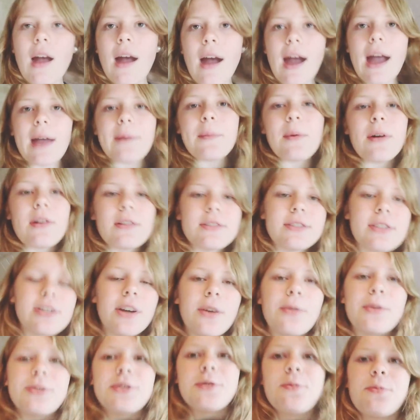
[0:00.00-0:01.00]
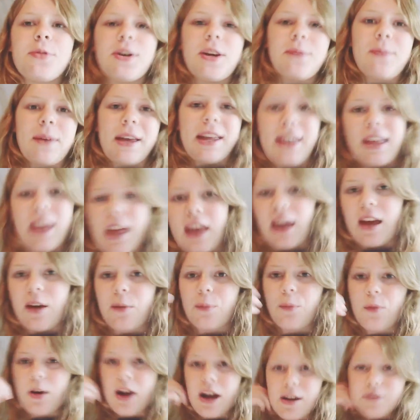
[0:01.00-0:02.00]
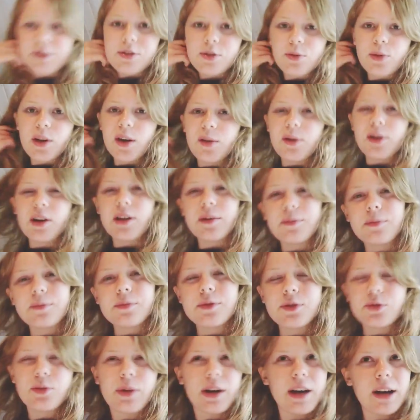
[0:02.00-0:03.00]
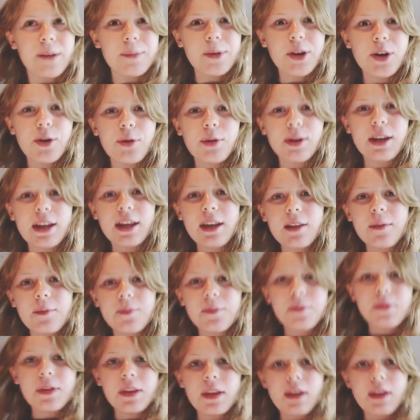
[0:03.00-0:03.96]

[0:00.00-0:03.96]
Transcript: I'm also going to bring my camera to where I'm going.